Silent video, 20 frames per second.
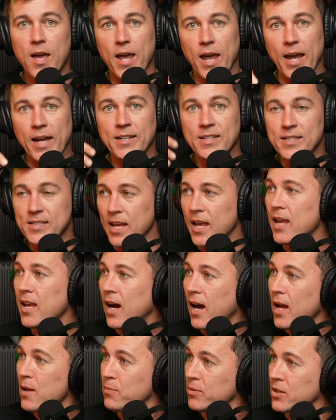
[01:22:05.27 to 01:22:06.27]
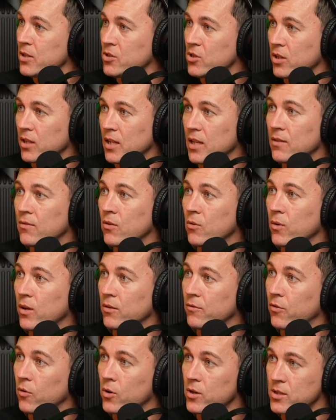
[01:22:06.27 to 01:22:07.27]
And does AI potentially even
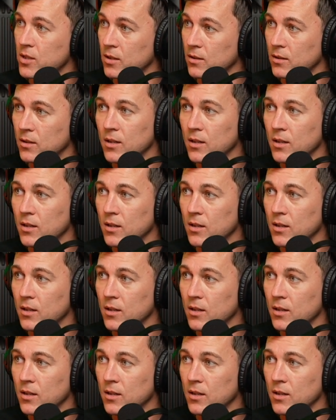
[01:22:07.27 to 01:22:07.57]
reinforce it?